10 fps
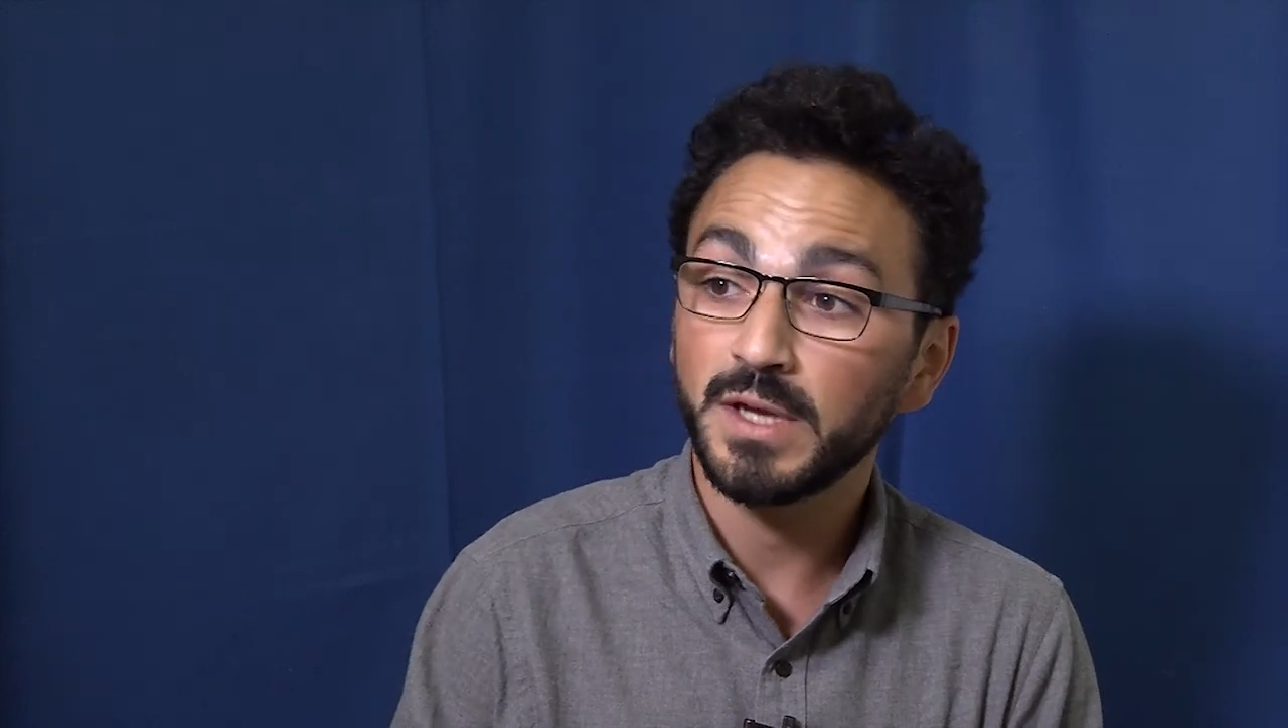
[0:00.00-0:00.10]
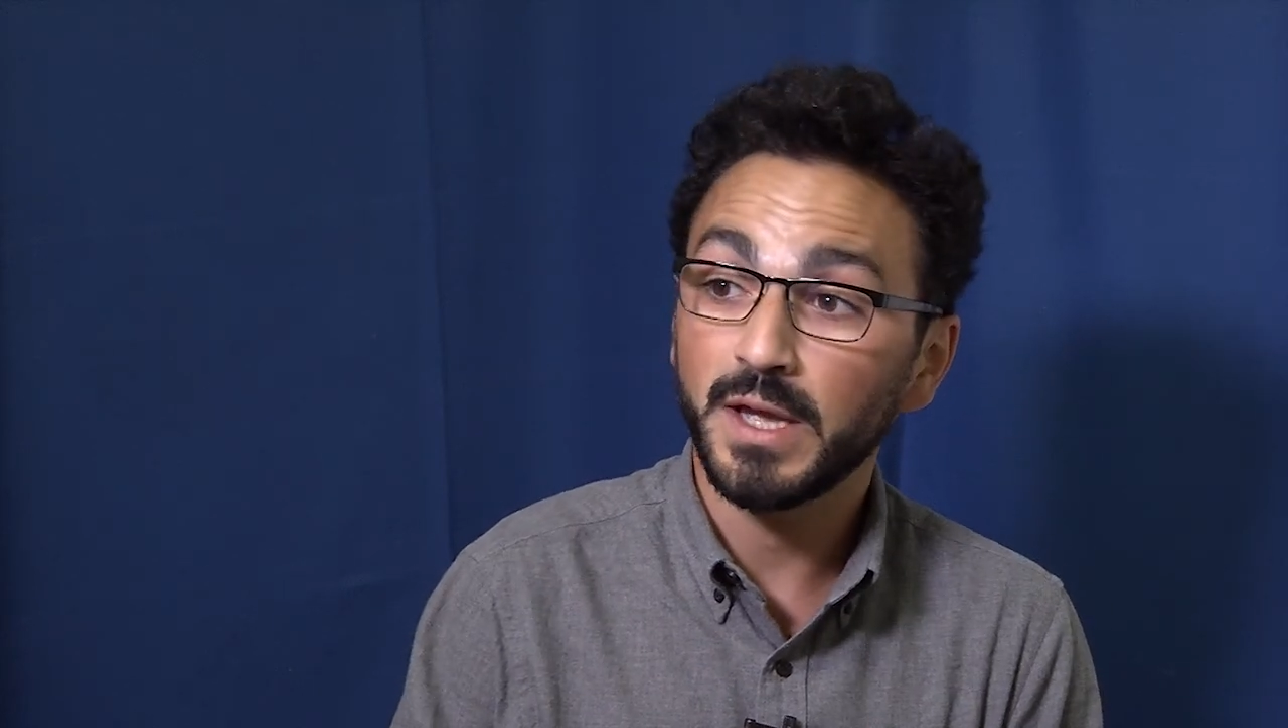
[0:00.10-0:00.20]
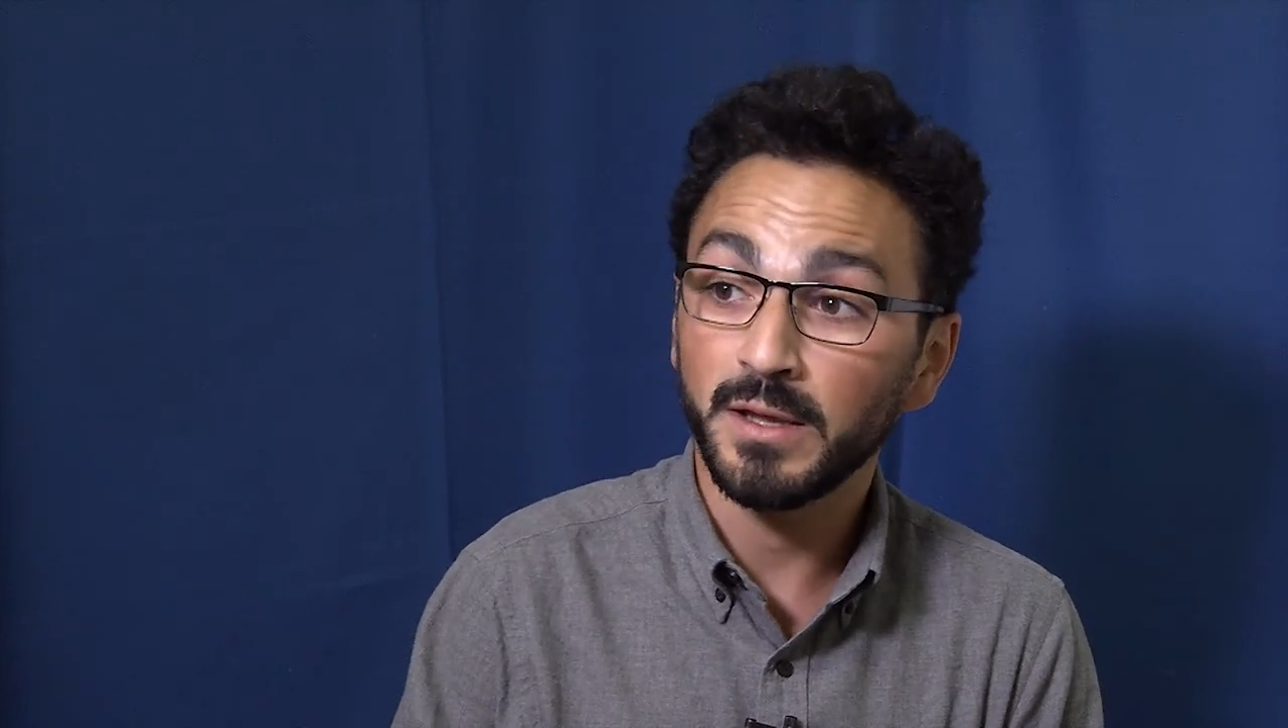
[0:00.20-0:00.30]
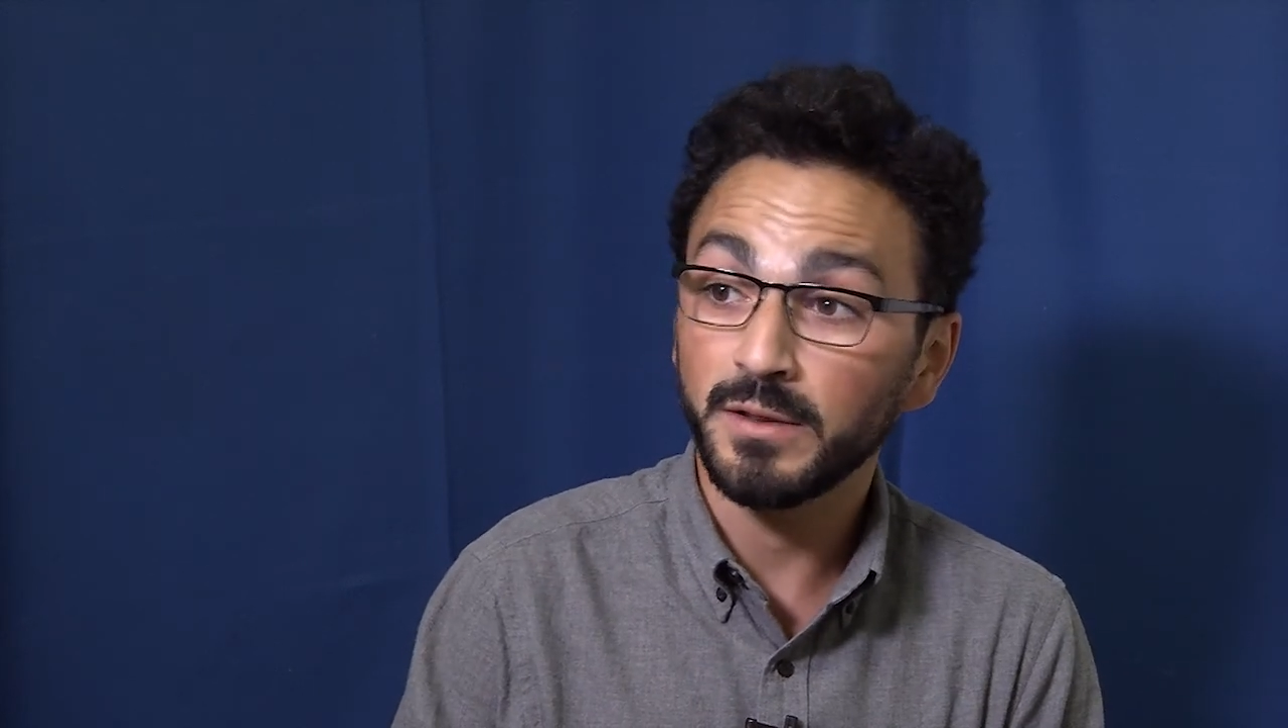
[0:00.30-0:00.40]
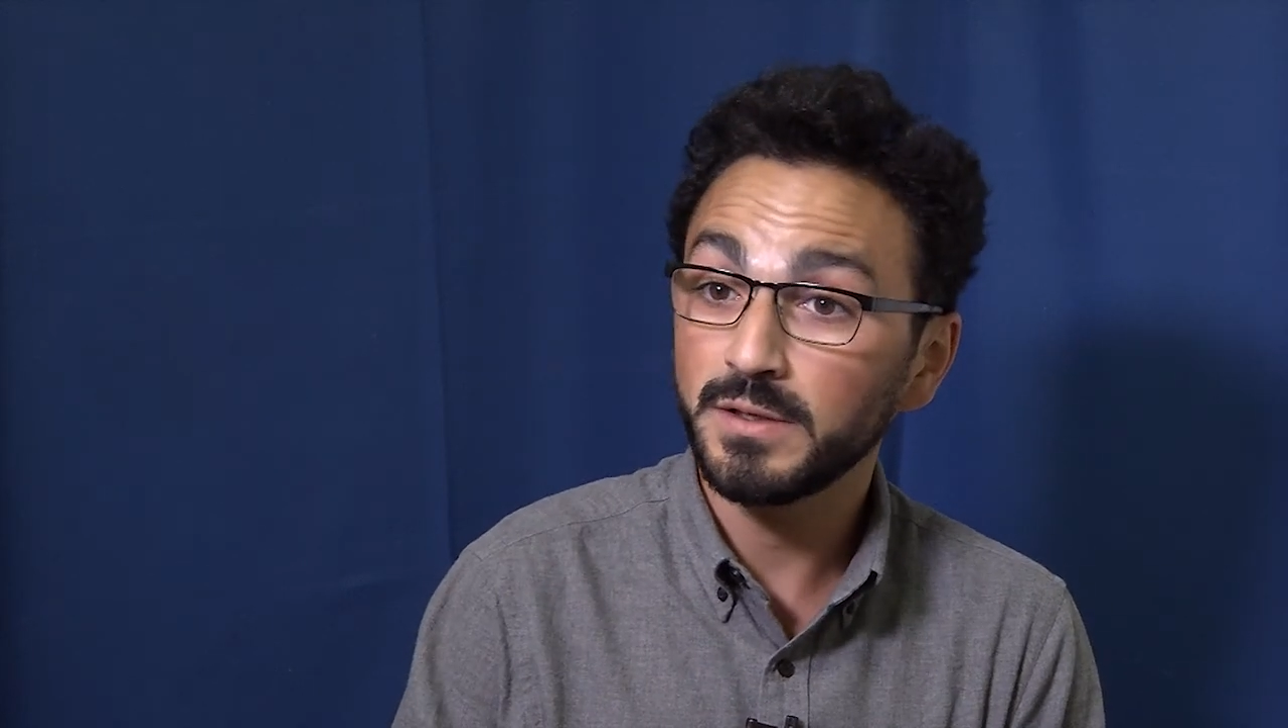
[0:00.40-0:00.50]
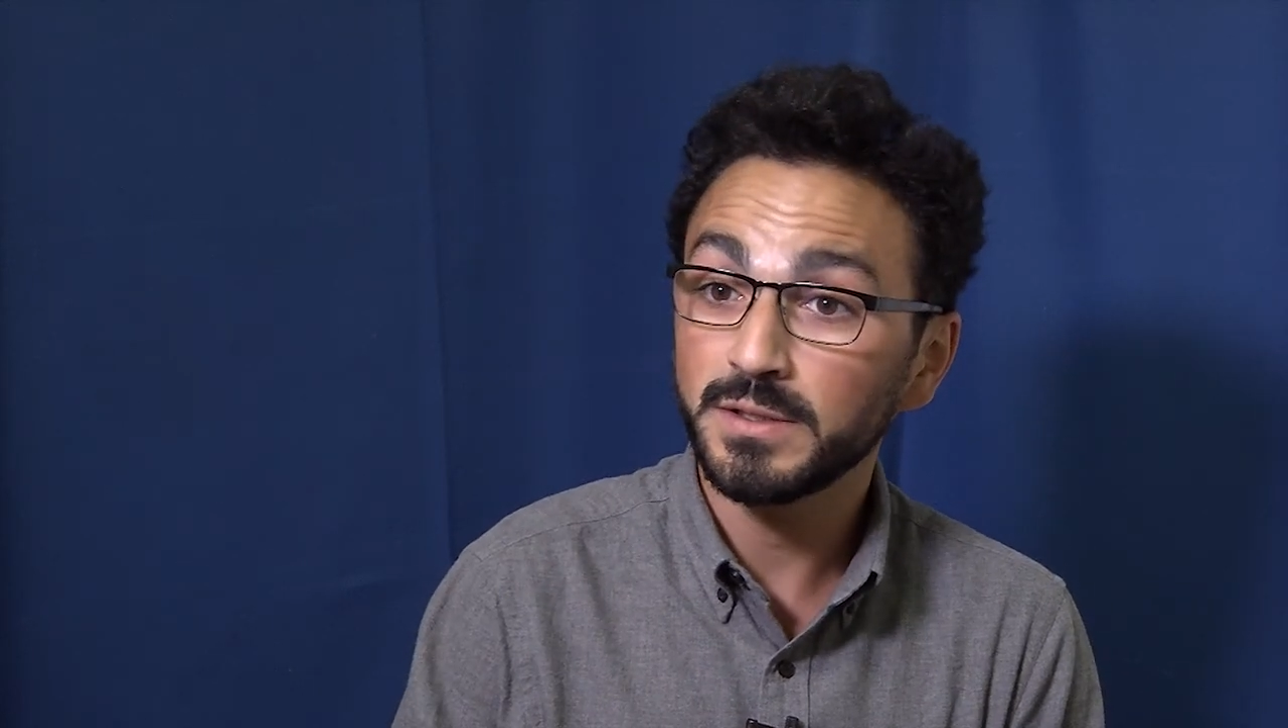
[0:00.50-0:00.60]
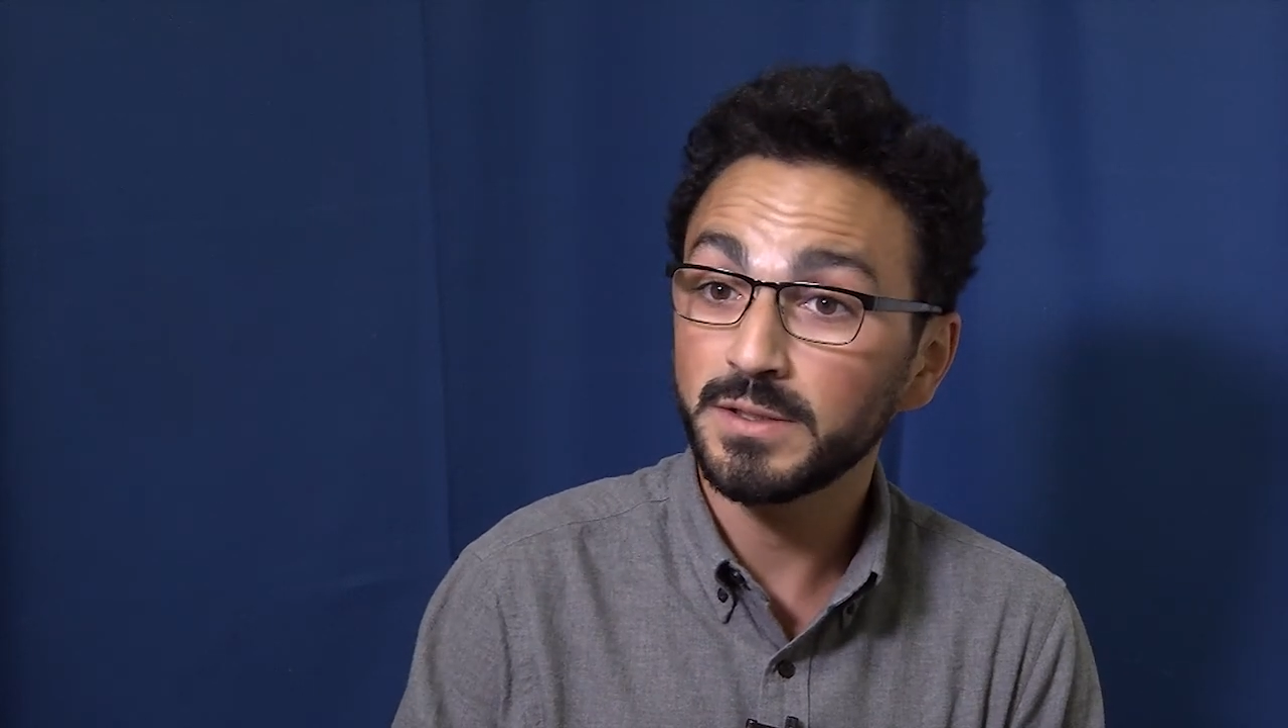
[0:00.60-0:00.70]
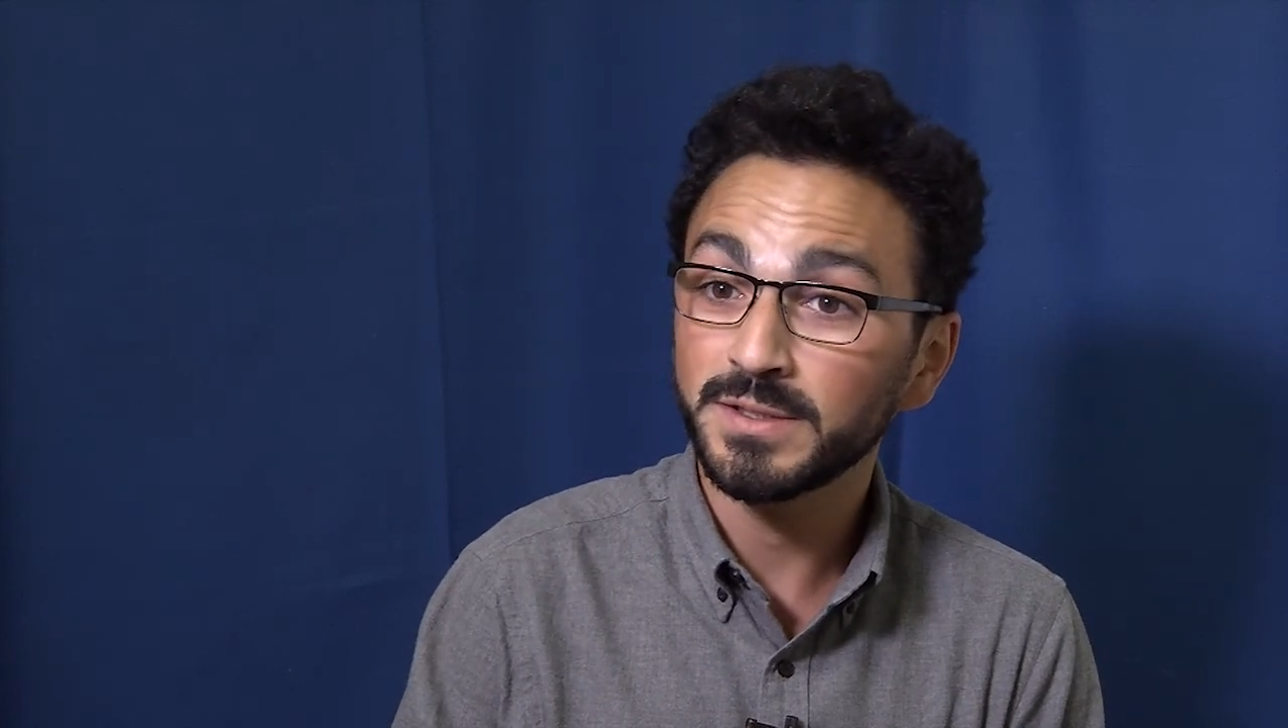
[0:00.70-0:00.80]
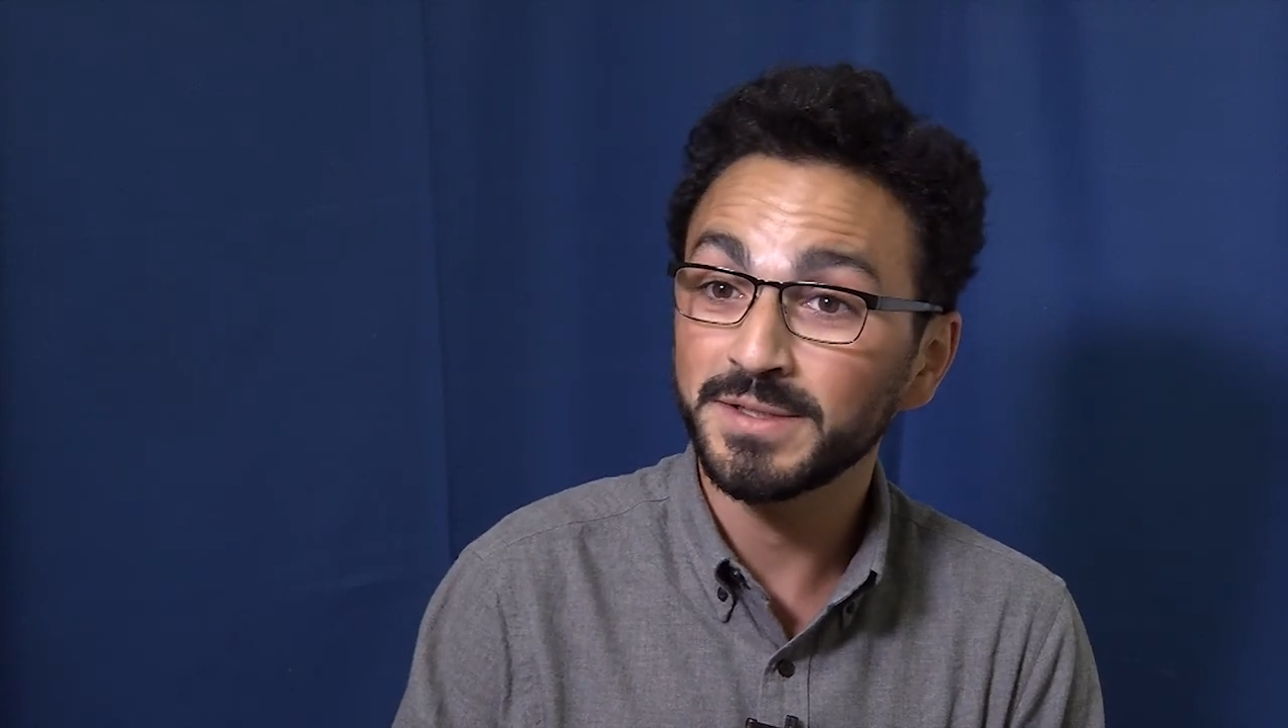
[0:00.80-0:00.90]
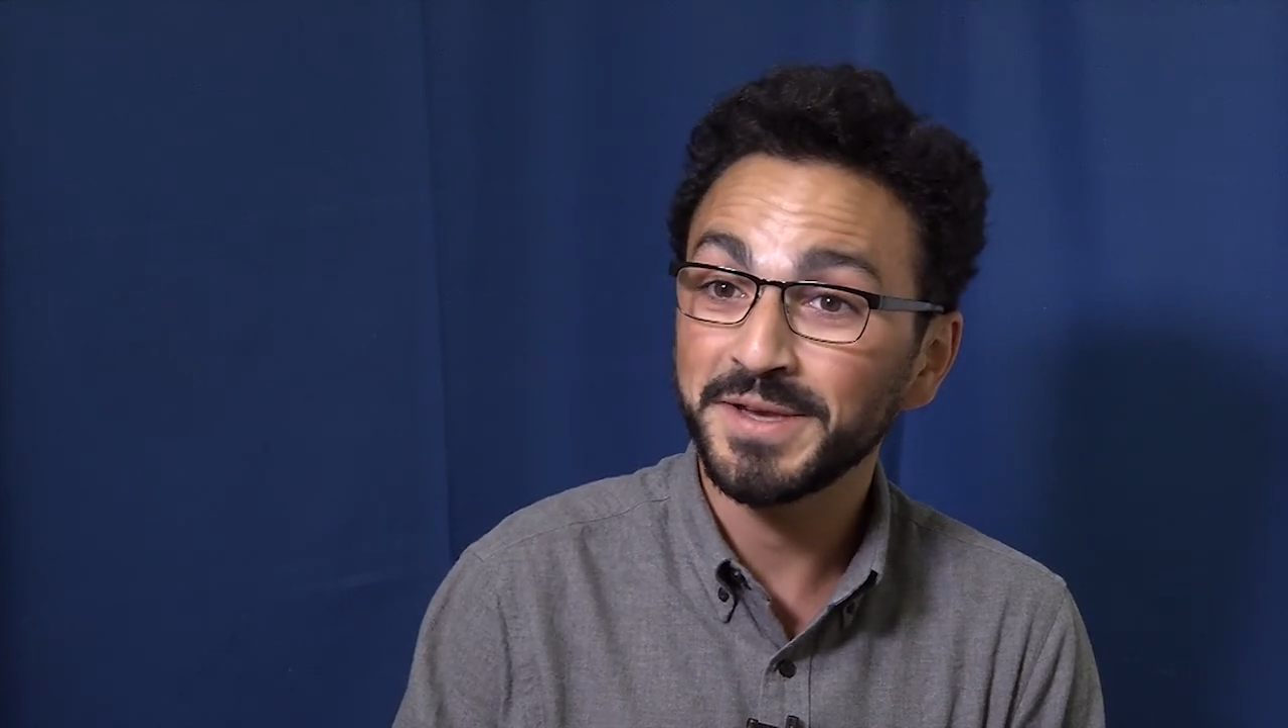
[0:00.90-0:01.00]
And this
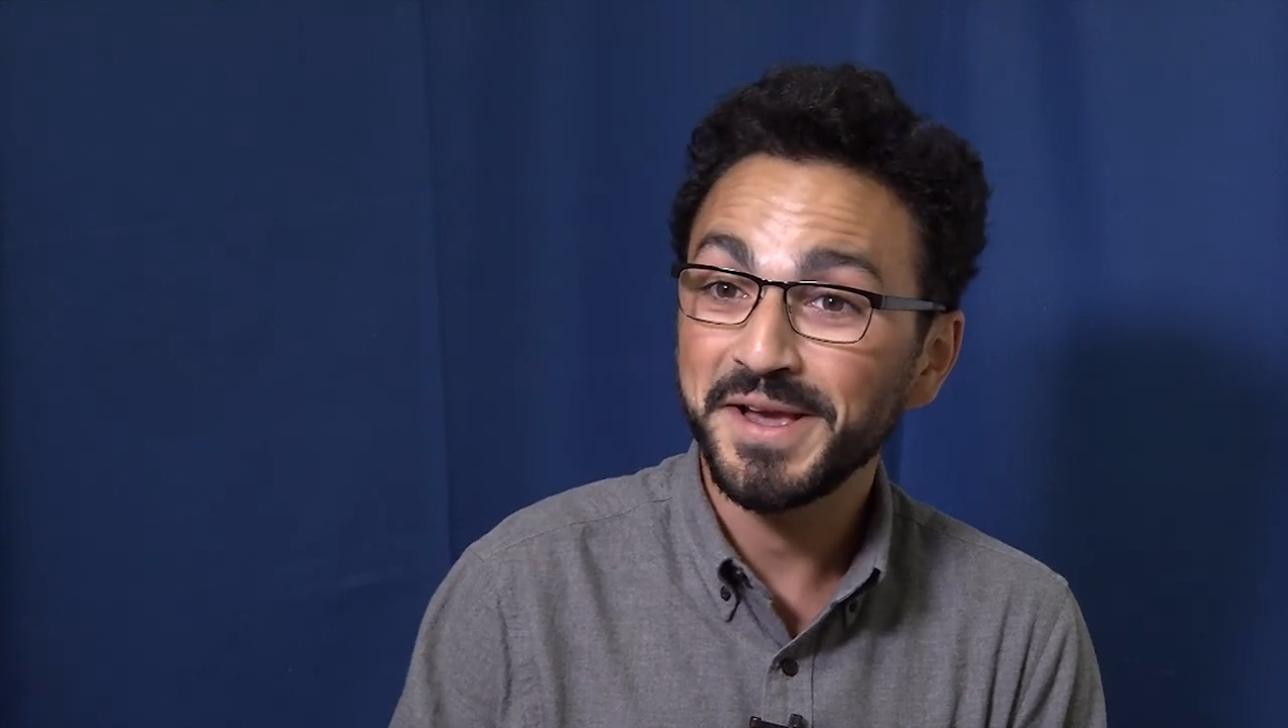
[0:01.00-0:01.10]
is